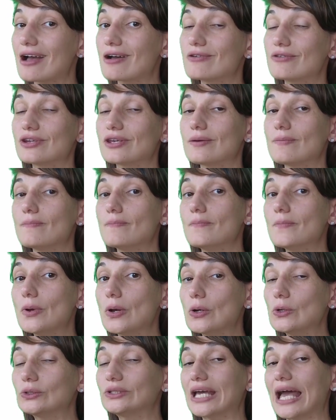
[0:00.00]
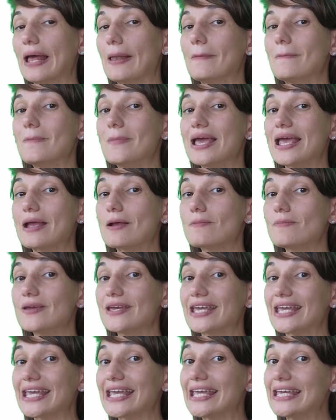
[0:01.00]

remote, and maybe